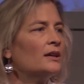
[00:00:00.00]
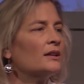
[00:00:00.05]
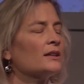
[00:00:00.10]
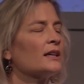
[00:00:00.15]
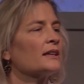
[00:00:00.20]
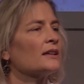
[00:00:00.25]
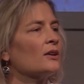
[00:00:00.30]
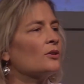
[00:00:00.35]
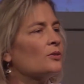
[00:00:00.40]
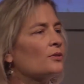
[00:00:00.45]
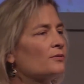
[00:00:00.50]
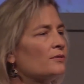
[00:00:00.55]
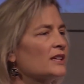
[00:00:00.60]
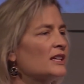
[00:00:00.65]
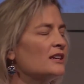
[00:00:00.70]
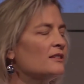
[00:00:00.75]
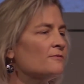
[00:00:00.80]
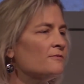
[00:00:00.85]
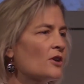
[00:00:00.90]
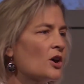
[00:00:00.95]
let go of
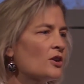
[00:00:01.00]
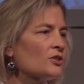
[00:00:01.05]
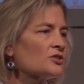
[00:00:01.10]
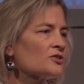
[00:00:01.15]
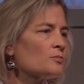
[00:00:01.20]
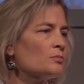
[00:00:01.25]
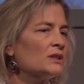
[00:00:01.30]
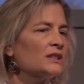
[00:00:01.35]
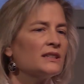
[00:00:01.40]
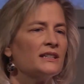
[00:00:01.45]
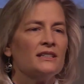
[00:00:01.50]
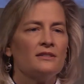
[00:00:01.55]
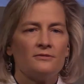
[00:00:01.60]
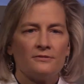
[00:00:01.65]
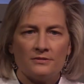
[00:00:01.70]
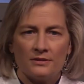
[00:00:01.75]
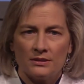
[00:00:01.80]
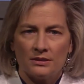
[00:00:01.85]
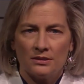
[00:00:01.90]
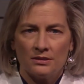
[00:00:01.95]
any false
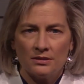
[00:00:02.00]
belief.